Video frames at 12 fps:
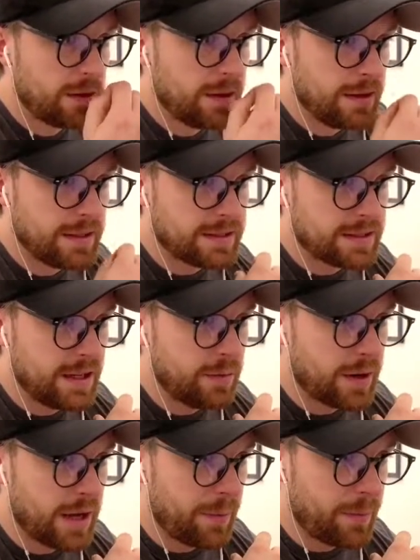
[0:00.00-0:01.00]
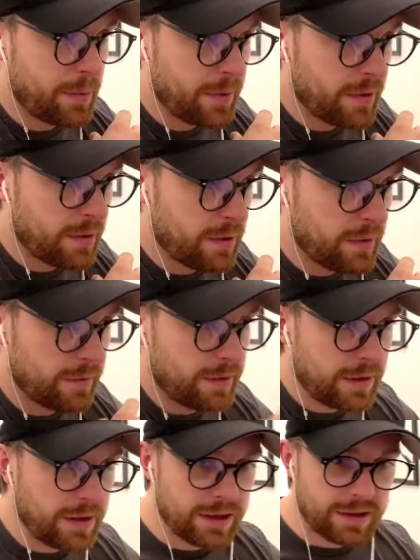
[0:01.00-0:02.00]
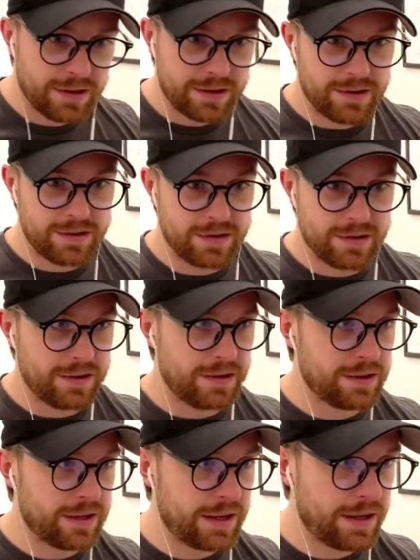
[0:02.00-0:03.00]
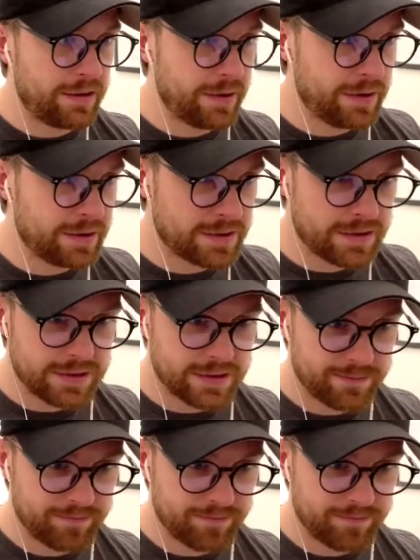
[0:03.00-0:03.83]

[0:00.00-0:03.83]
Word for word: Let's see what happened with all of the Hungarians